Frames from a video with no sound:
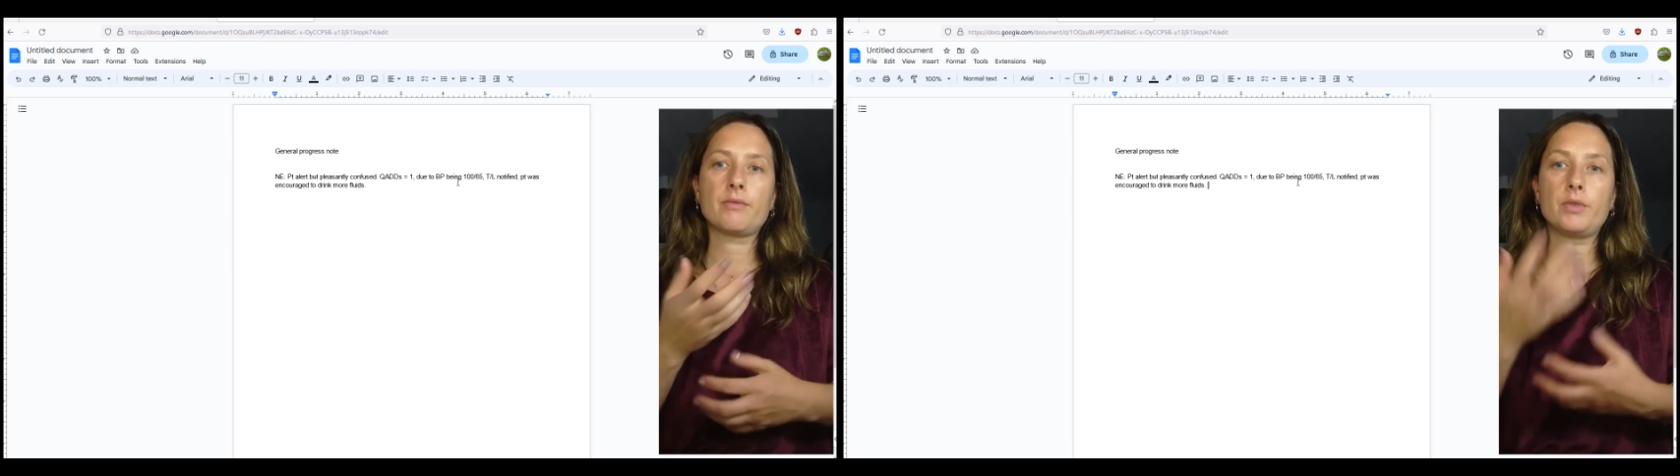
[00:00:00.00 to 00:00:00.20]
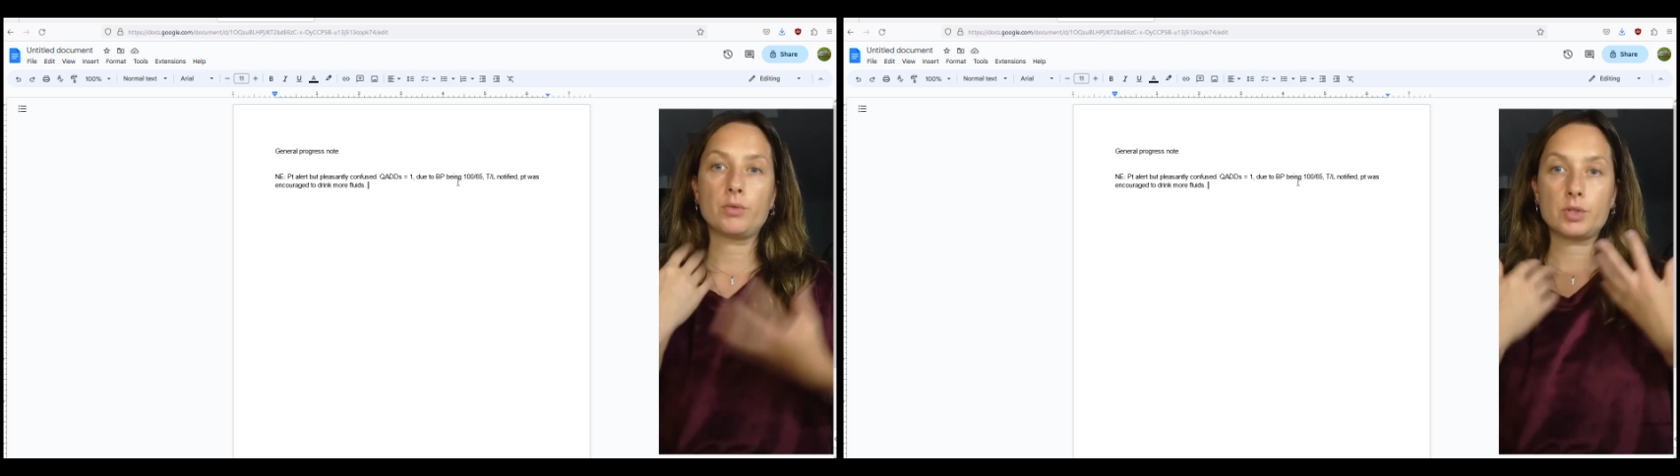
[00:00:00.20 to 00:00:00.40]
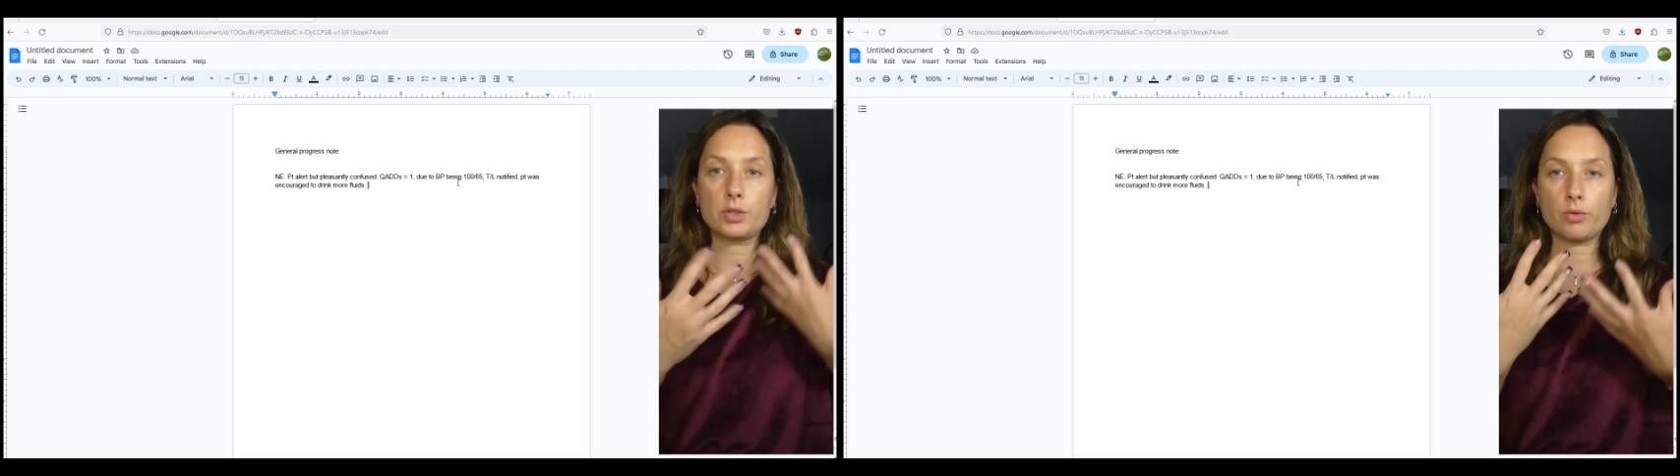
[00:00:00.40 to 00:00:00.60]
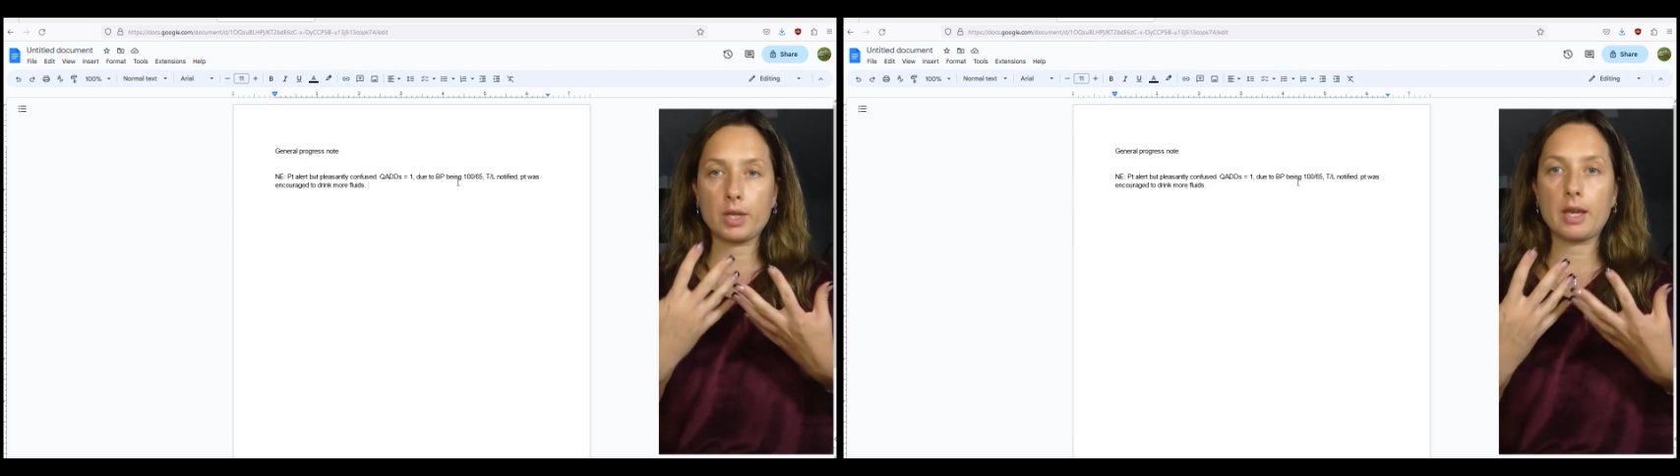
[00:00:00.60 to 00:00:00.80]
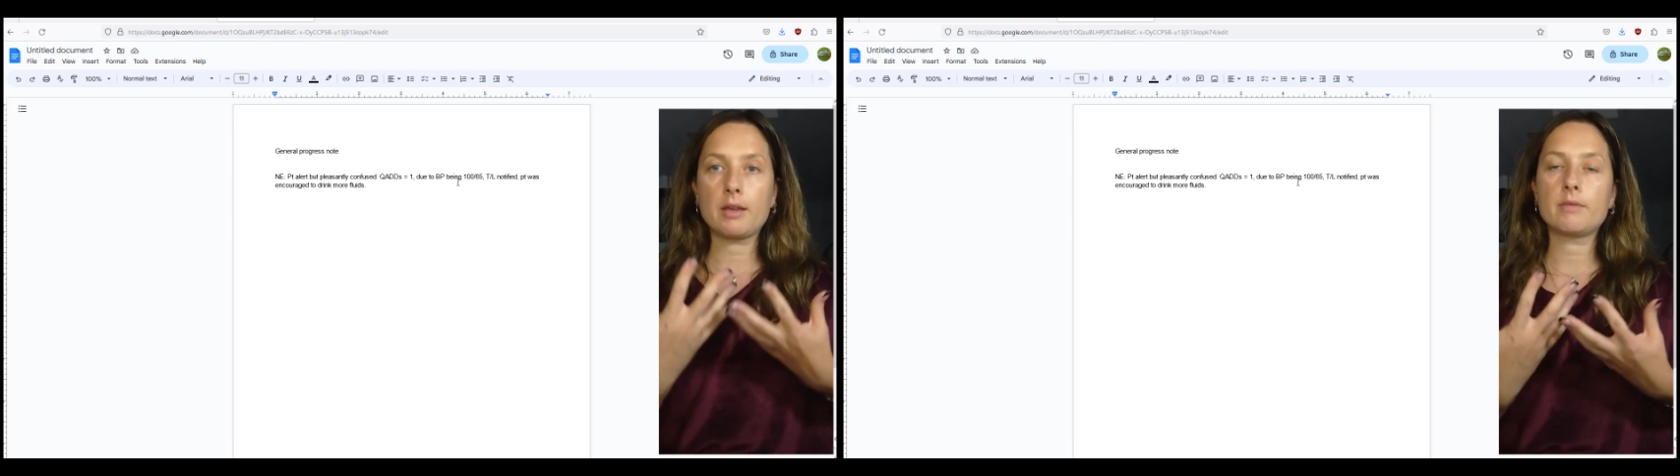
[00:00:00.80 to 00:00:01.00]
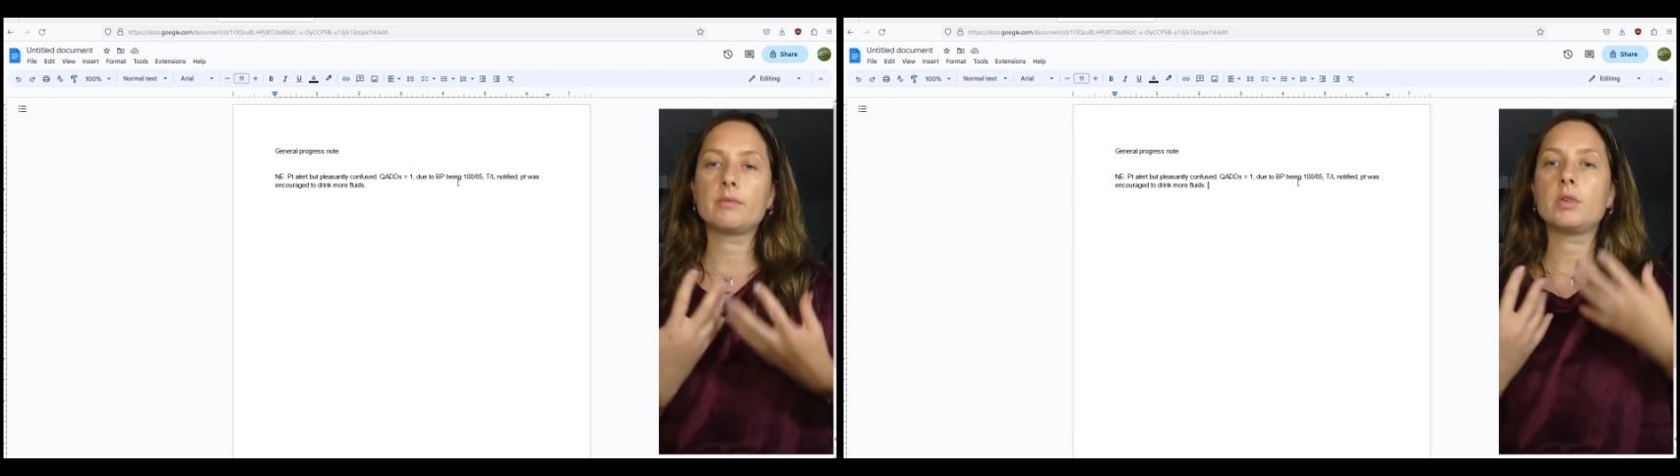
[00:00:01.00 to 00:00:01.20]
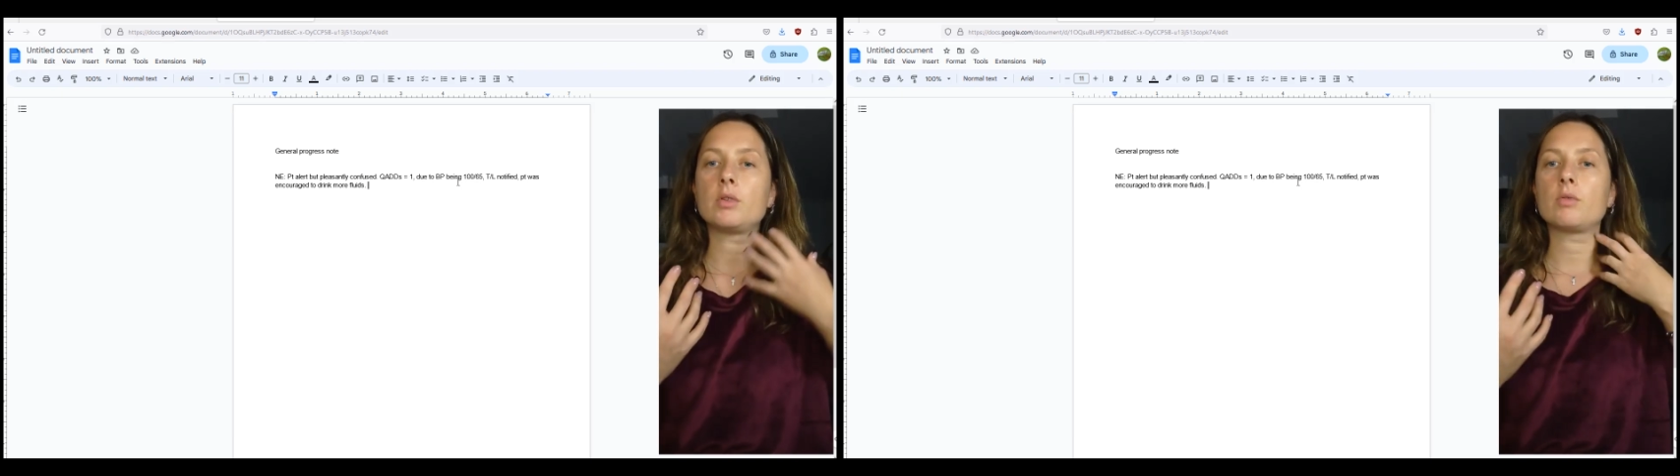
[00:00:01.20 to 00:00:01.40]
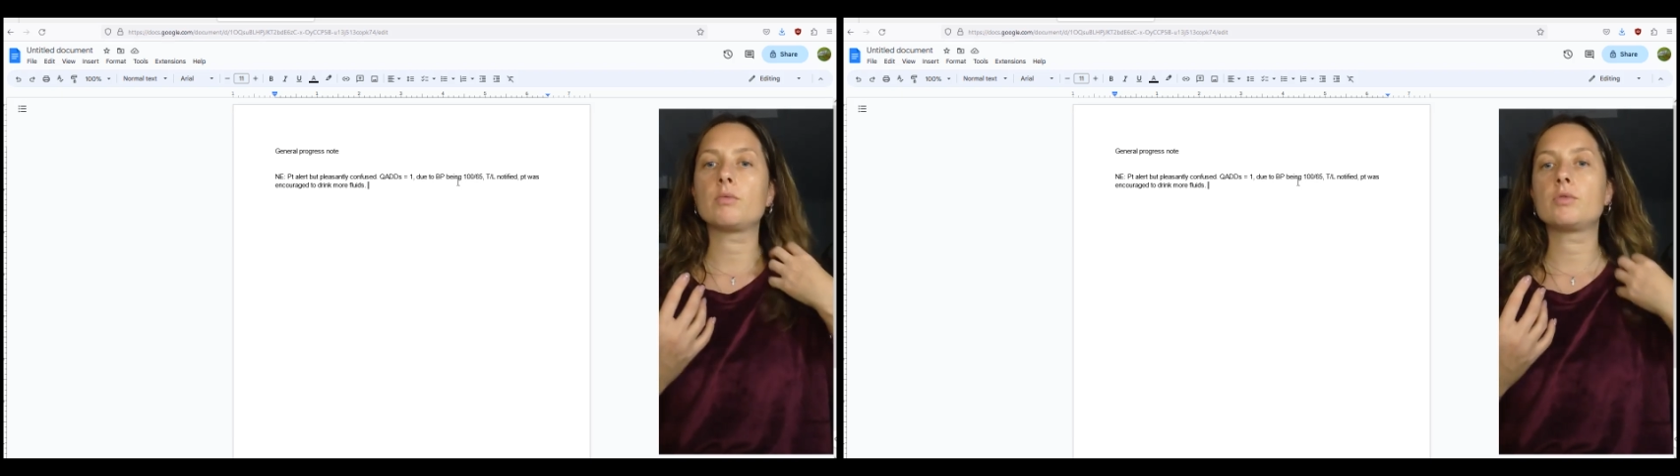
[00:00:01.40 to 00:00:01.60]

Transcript: fluids okay, you know,